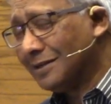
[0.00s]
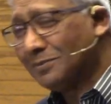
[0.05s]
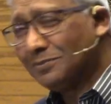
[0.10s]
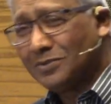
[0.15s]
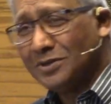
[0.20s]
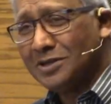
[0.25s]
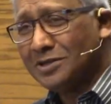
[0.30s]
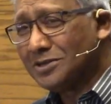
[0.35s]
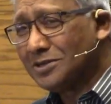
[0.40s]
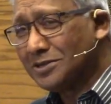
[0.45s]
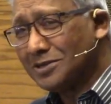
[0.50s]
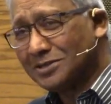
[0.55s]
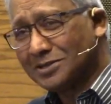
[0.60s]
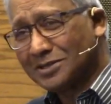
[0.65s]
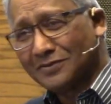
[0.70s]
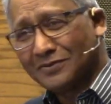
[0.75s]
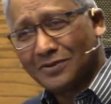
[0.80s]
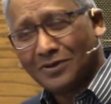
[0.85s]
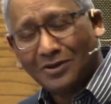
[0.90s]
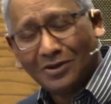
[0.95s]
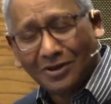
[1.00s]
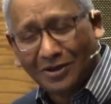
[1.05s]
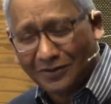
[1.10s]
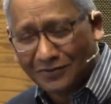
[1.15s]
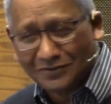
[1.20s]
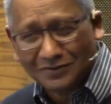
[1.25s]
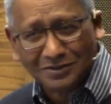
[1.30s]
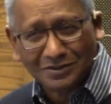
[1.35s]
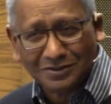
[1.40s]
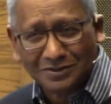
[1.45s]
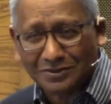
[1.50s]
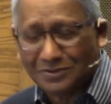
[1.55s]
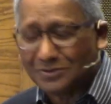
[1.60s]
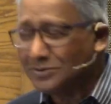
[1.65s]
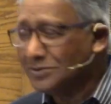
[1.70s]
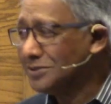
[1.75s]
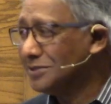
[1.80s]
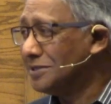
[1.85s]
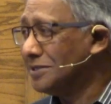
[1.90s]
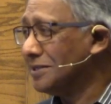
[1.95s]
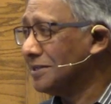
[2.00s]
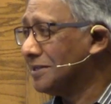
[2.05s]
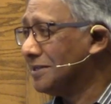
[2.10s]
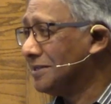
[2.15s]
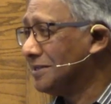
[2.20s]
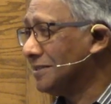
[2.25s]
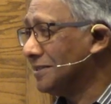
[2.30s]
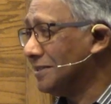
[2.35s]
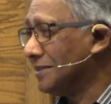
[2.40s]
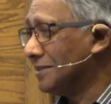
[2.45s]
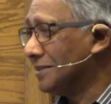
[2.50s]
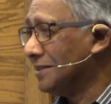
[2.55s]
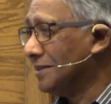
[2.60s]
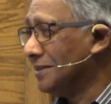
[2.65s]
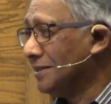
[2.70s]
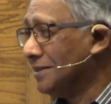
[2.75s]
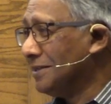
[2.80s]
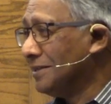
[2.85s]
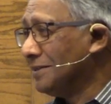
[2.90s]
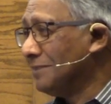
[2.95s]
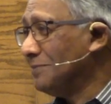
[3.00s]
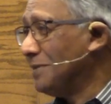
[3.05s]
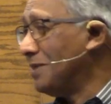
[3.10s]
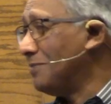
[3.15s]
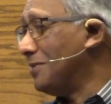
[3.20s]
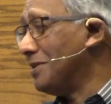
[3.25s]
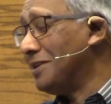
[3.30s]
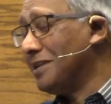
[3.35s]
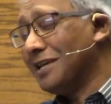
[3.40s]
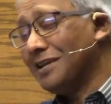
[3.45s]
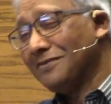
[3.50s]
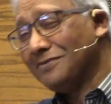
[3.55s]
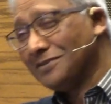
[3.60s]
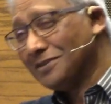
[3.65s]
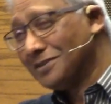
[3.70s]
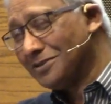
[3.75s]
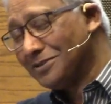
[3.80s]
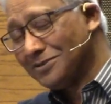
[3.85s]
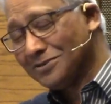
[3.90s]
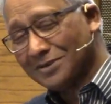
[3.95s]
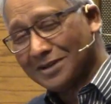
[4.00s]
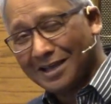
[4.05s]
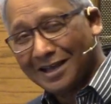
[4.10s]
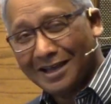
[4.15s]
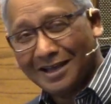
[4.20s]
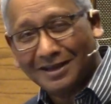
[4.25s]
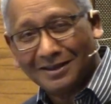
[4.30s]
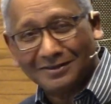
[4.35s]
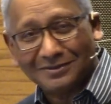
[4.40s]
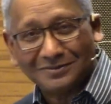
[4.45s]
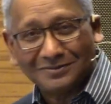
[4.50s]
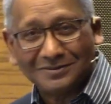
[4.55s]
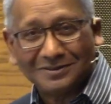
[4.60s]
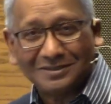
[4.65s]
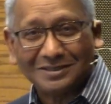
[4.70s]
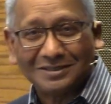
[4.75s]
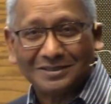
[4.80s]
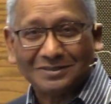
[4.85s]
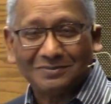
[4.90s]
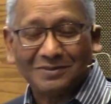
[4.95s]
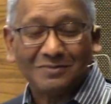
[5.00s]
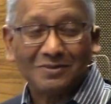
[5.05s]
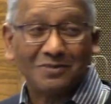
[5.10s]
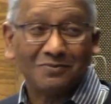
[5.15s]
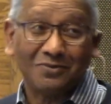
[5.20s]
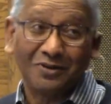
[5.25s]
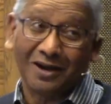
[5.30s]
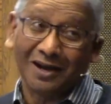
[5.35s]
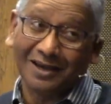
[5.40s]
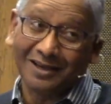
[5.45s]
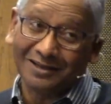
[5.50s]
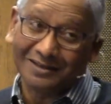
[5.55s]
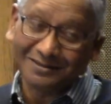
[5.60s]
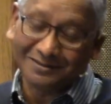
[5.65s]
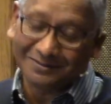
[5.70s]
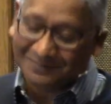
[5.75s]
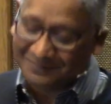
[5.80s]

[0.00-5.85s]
preachers have often used it. And maybe David, you have, and maybe Brian,